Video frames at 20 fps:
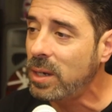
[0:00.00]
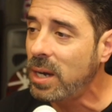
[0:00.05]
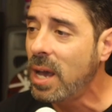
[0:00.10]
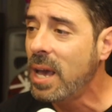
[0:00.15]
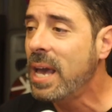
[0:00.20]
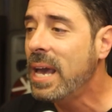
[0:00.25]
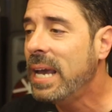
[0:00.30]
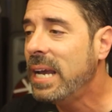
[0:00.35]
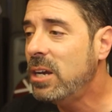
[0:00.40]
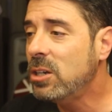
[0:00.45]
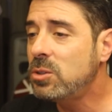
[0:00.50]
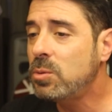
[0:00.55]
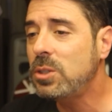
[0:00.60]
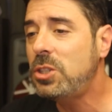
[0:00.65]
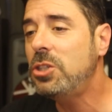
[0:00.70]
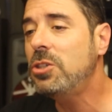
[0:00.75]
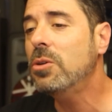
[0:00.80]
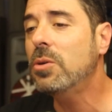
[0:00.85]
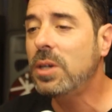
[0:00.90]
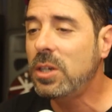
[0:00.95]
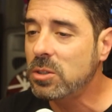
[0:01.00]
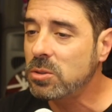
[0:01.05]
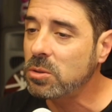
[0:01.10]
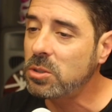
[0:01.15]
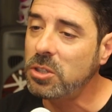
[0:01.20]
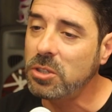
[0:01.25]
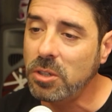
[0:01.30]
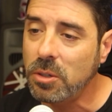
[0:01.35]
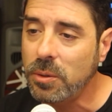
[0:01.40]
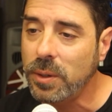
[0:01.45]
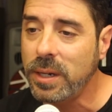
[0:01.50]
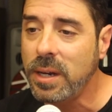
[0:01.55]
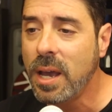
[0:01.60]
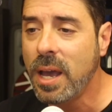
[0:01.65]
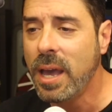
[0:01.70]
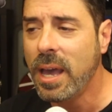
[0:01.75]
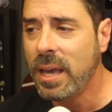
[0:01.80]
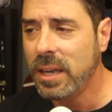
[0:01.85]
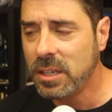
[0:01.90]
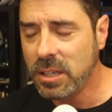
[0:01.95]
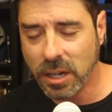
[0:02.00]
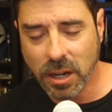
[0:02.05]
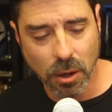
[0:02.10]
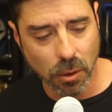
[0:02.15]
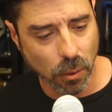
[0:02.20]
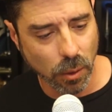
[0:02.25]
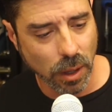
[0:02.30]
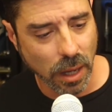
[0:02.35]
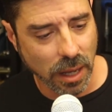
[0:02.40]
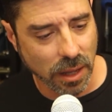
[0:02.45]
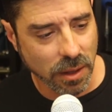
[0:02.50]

And here's what you do and here's what you do. And, you know,